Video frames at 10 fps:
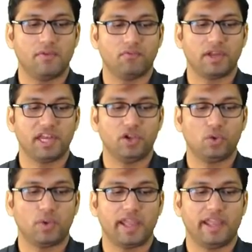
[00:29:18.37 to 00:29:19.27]
m1
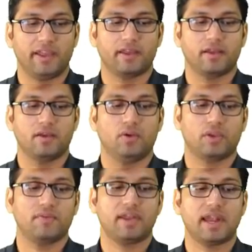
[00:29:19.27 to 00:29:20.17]
into A,
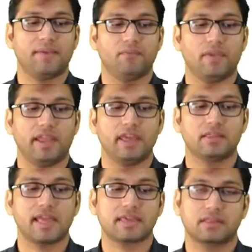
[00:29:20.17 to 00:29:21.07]
okay, where A
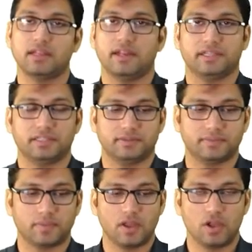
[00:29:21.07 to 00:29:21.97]
is the
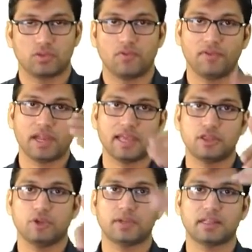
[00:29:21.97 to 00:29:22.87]
acceleration. So we'll
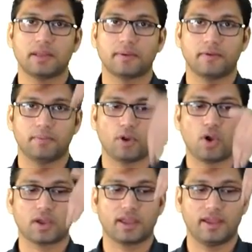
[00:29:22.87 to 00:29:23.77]
assume that the
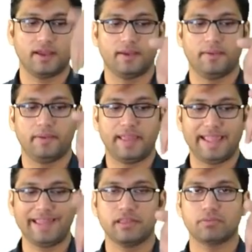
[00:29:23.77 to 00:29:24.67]
block A
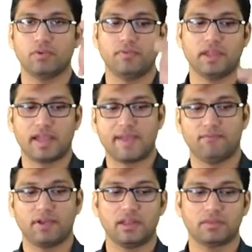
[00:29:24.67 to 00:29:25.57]
is moving,
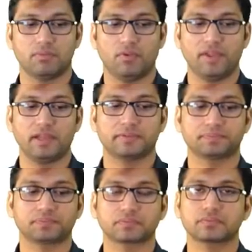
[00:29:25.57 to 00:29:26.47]
m1 is moving,
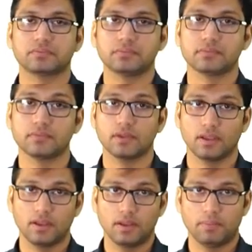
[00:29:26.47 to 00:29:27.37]

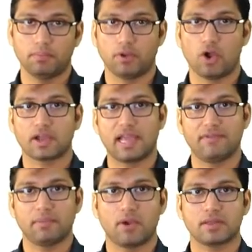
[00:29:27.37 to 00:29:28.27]
block
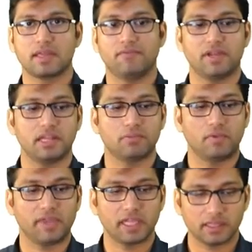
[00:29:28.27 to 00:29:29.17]
having mass m1 is
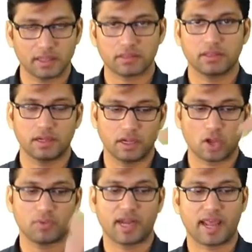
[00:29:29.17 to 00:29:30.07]
moving in this
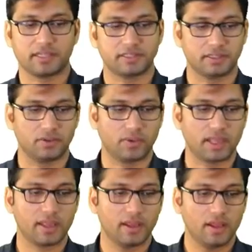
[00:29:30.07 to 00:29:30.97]
downward direction,
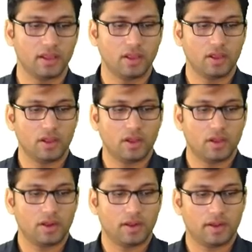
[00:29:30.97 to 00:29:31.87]
okay.
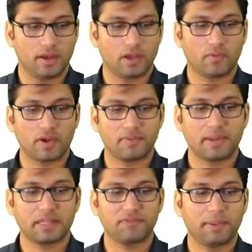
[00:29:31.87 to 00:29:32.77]
Now what
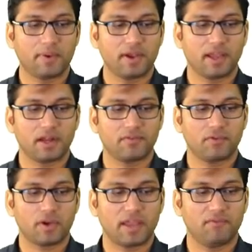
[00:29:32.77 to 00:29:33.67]
will be the free body
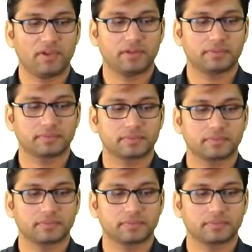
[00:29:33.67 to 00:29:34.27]
diagram for m1?